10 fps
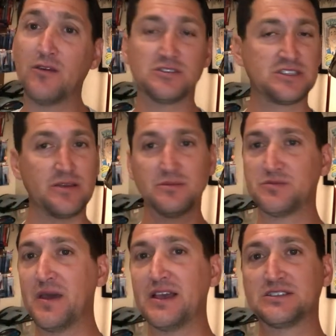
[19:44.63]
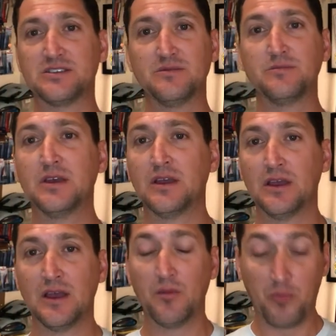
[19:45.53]
I know Sims makes them,
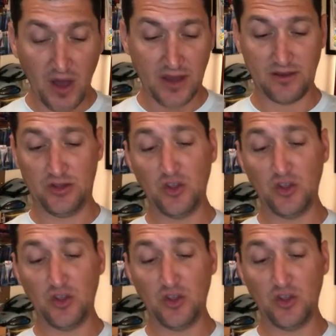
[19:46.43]
but